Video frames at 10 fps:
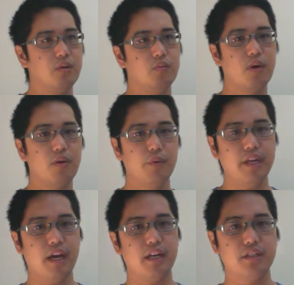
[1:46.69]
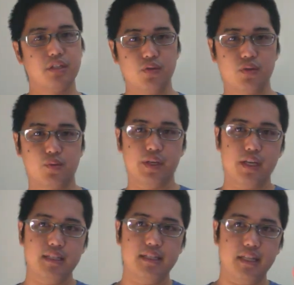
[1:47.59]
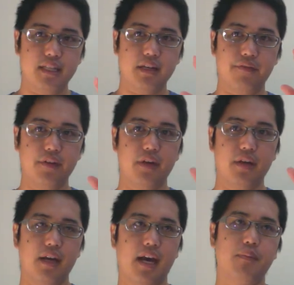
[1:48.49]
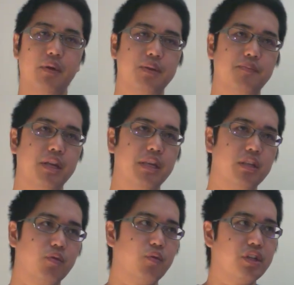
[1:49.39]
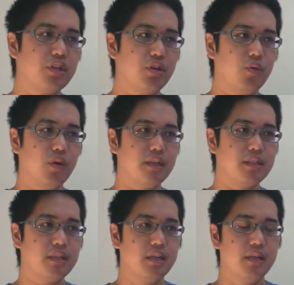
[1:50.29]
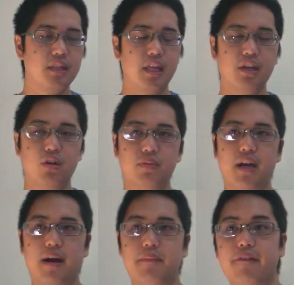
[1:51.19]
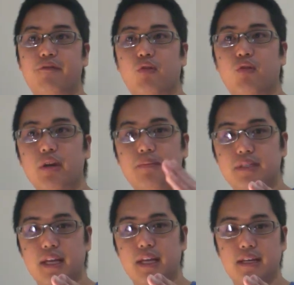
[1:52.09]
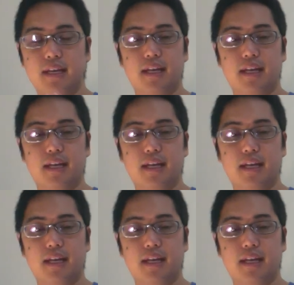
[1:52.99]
what we got to do is we got to think of how much money the original was, then go down by 40%,